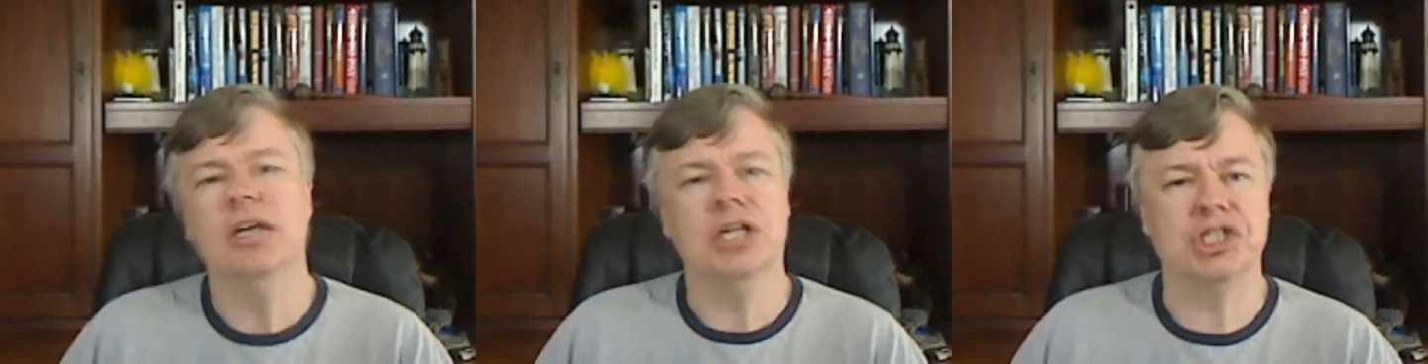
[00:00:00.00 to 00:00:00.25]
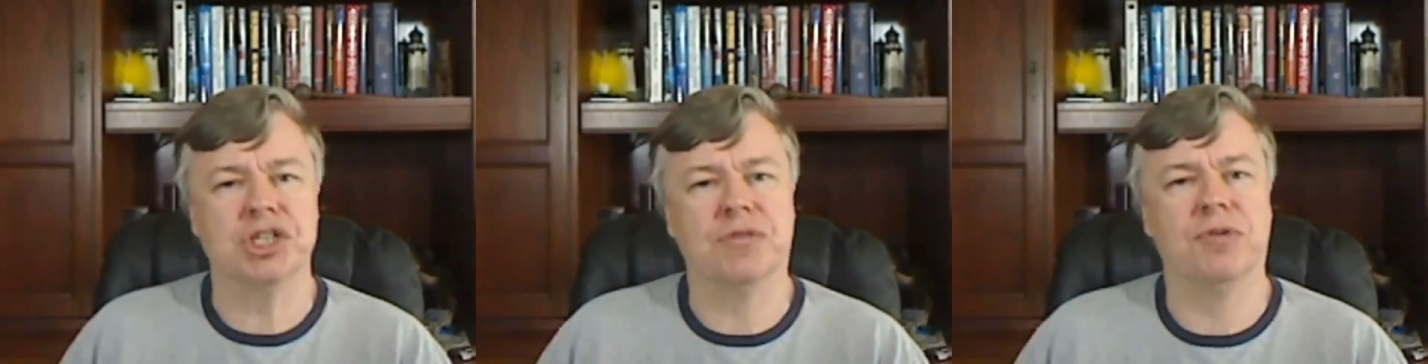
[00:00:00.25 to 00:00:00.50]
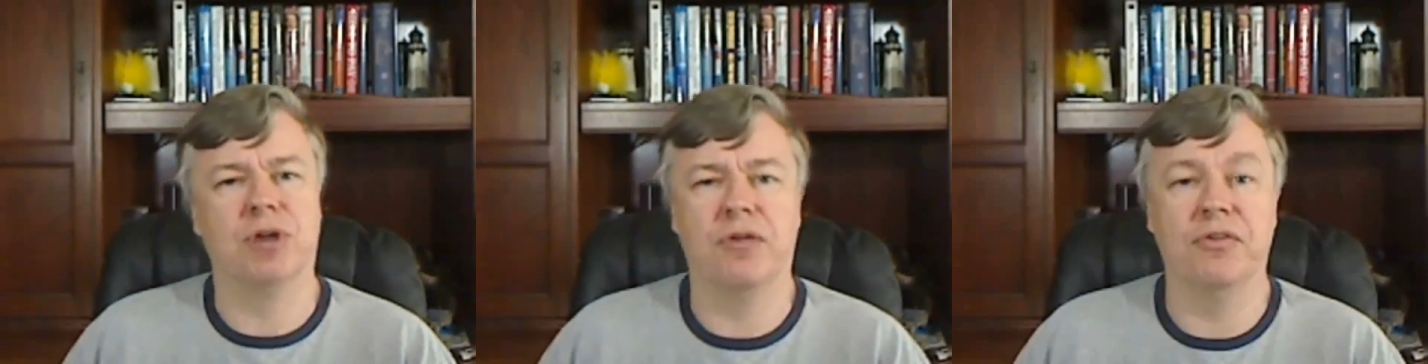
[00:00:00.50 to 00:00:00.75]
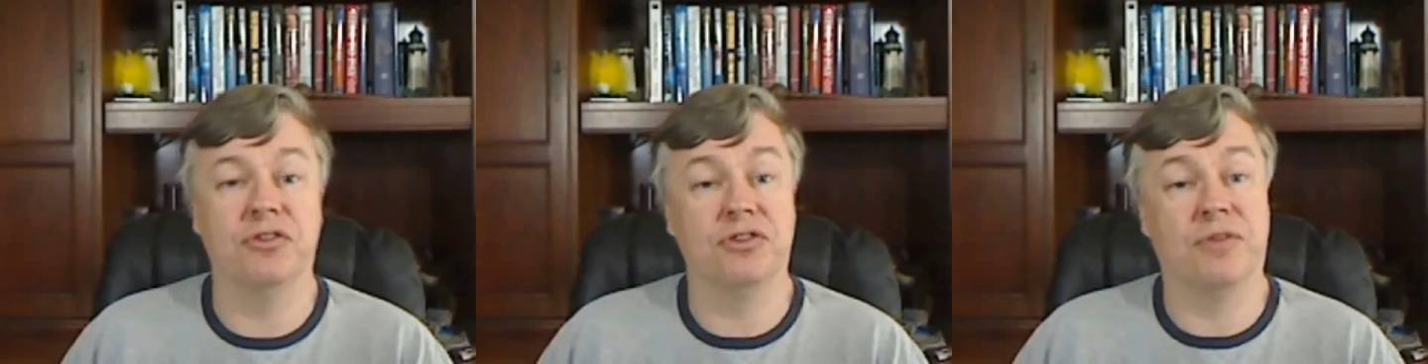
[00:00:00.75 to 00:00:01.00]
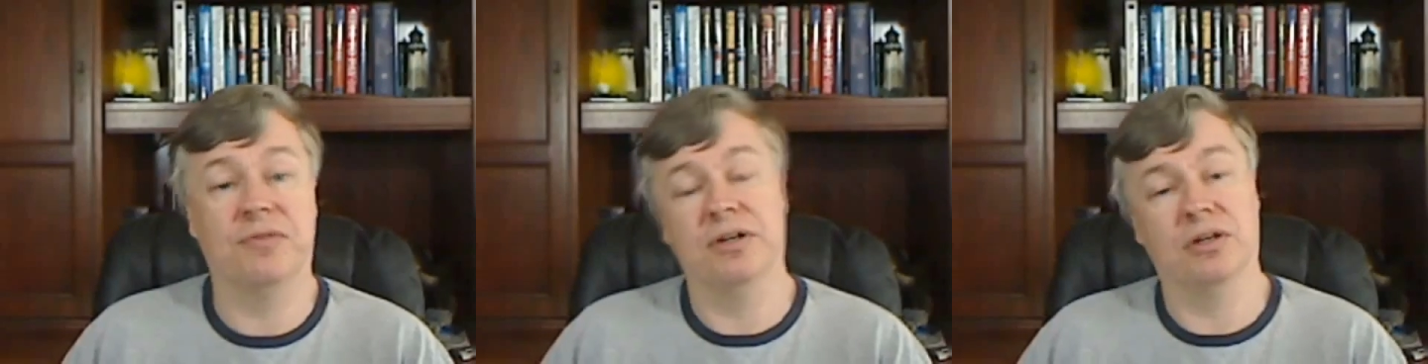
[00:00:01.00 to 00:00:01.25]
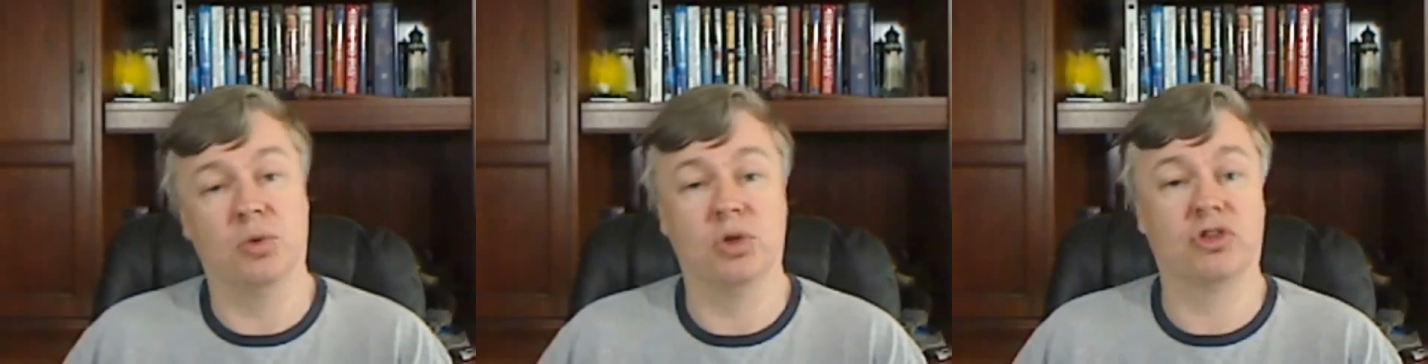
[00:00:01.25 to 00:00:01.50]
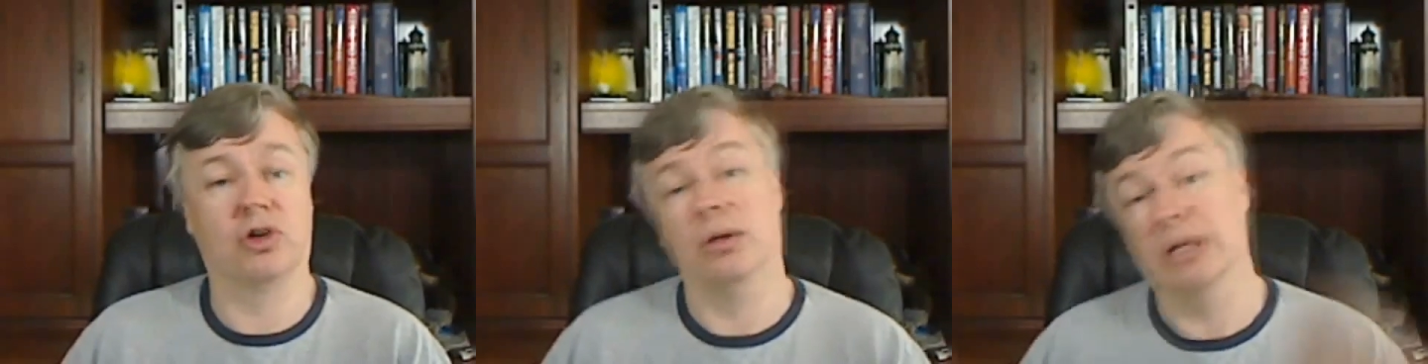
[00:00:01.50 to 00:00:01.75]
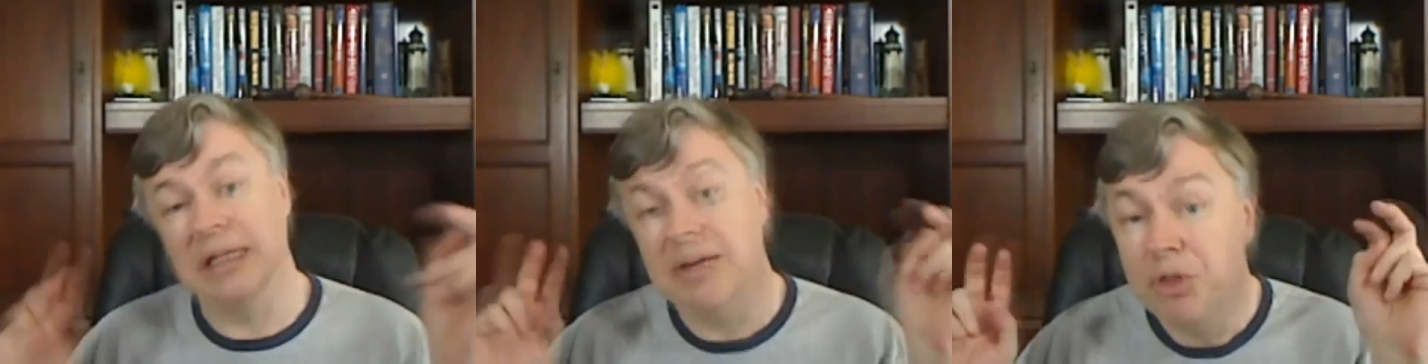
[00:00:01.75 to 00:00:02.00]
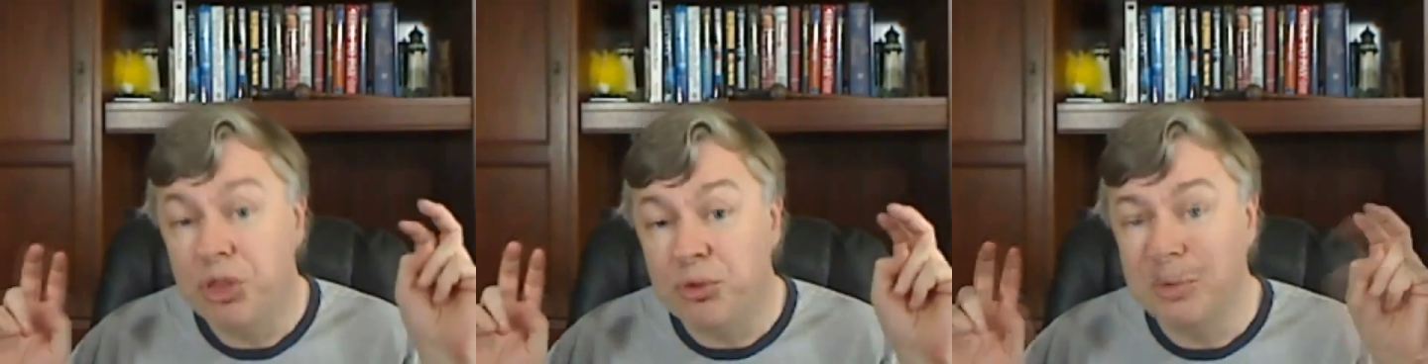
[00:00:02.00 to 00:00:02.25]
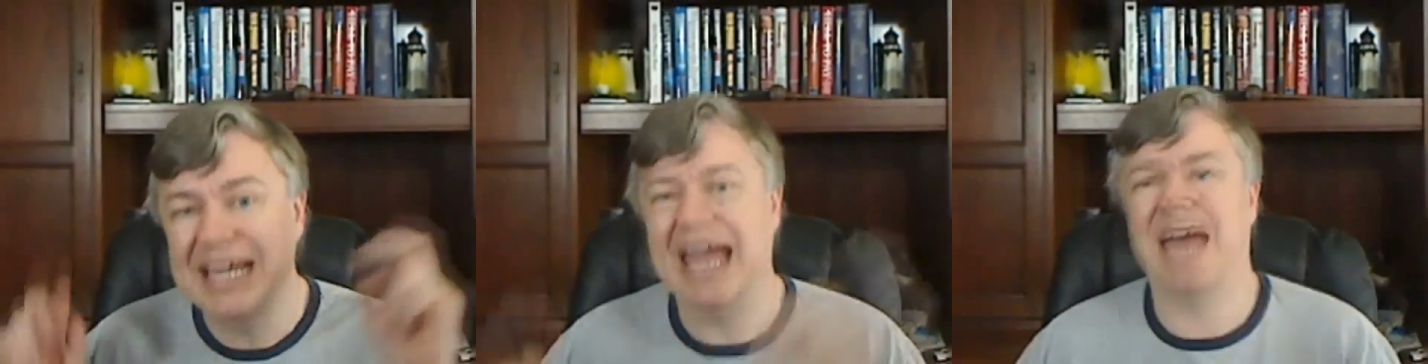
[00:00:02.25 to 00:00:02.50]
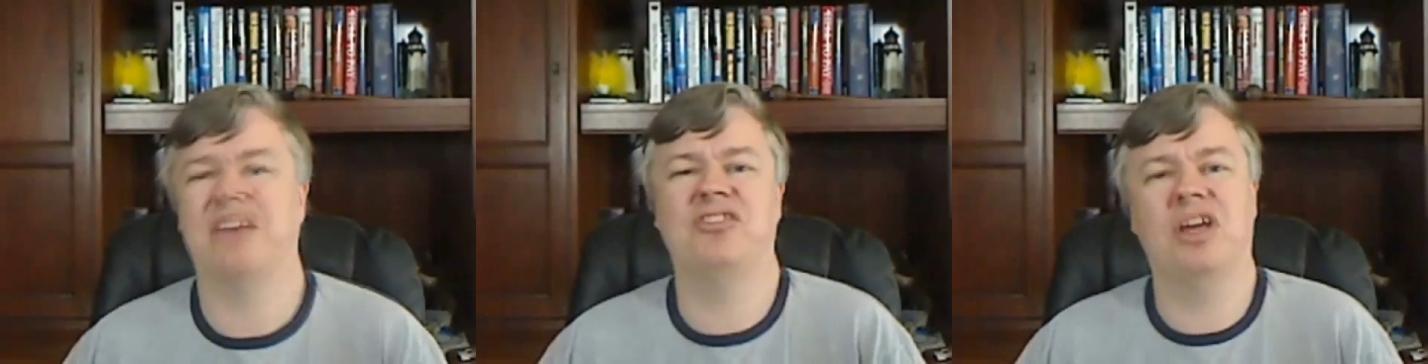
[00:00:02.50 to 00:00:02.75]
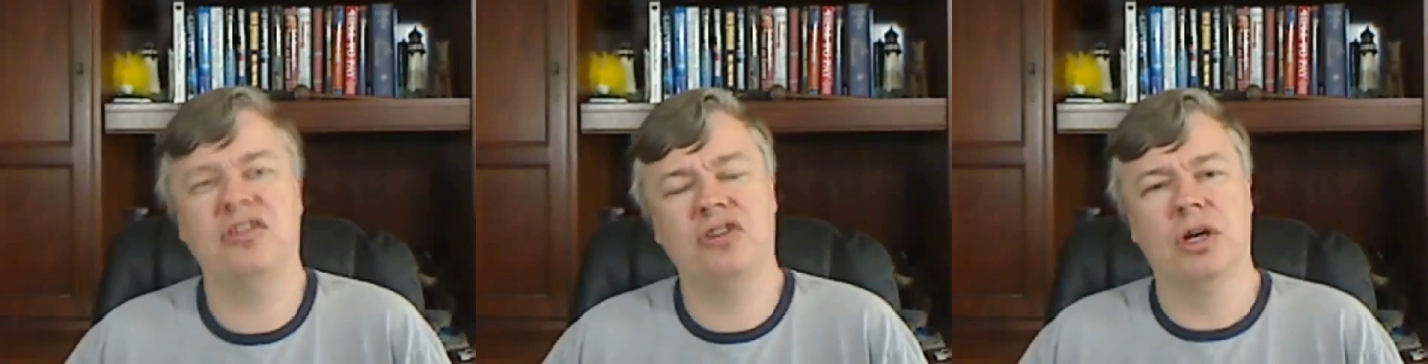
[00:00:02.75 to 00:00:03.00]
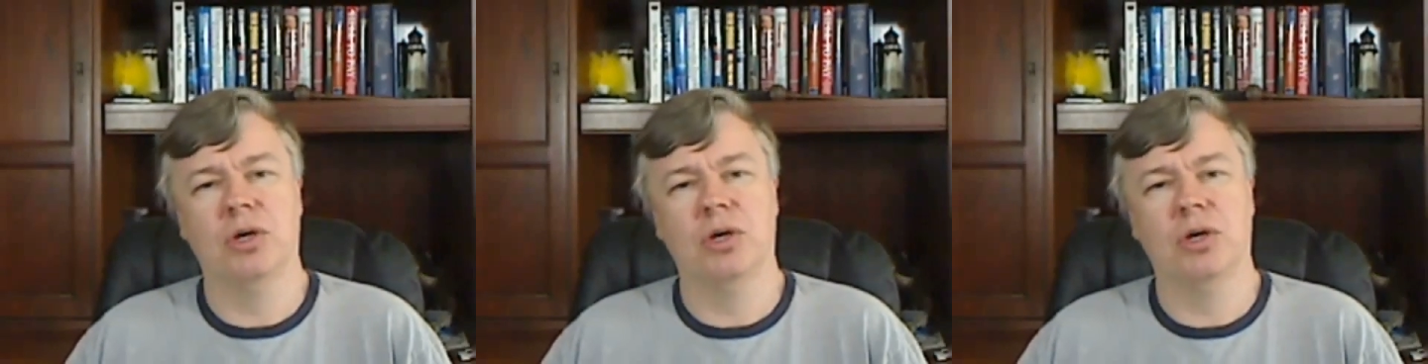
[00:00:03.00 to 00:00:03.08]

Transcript: is shovel all this stuff into what's called level 3 assets,